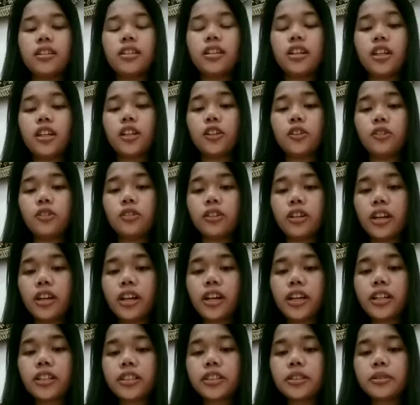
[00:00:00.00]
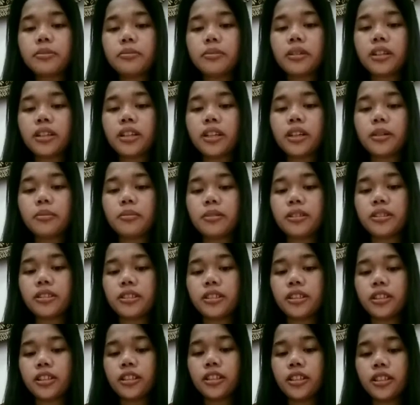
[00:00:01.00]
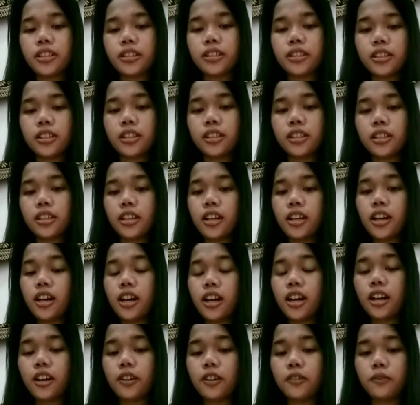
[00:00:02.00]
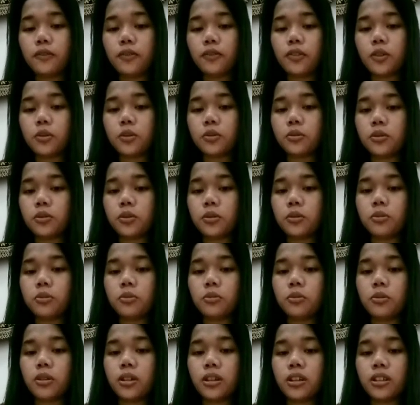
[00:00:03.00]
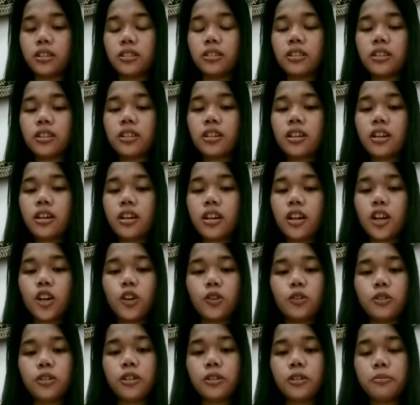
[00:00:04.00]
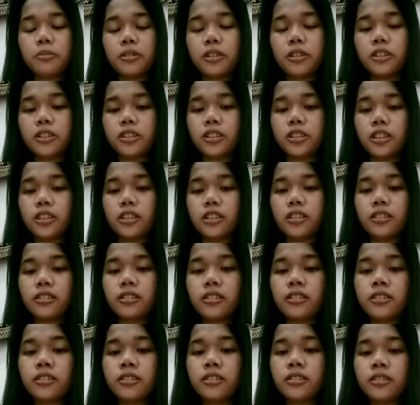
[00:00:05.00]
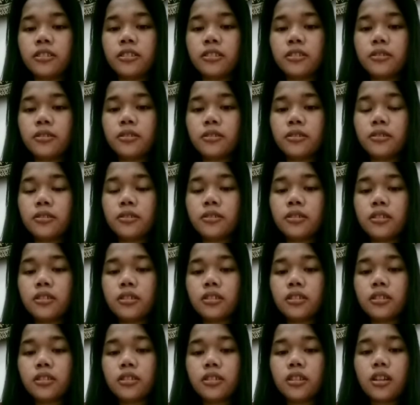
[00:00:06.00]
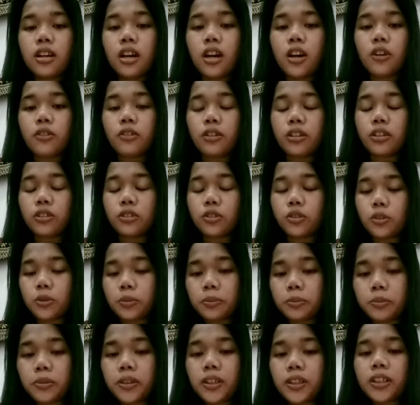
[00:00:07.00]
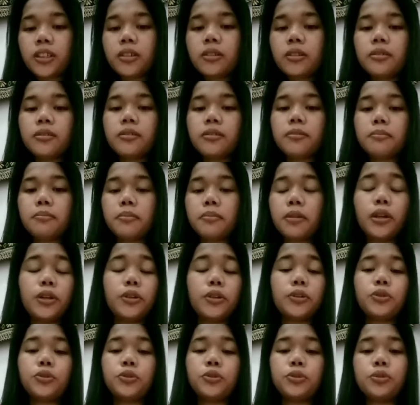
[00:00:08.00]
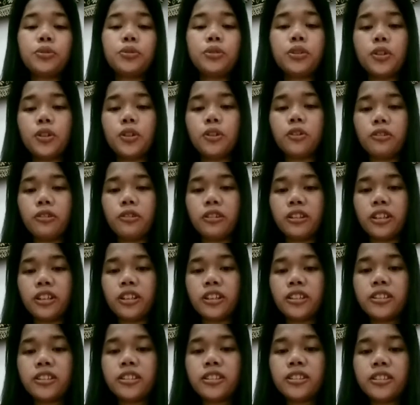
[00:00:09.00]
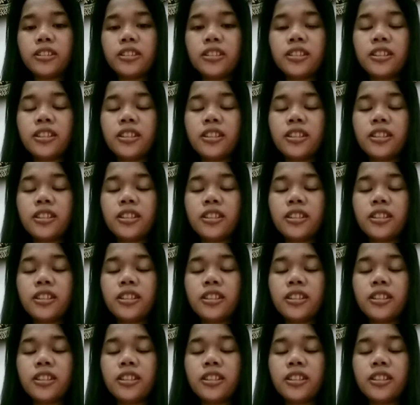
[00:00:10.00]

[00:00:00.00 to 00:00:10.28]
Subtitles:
Hello guys, my name is Rena Jarina. I'm from Group 1. I will present our topic, Part 2 Theories.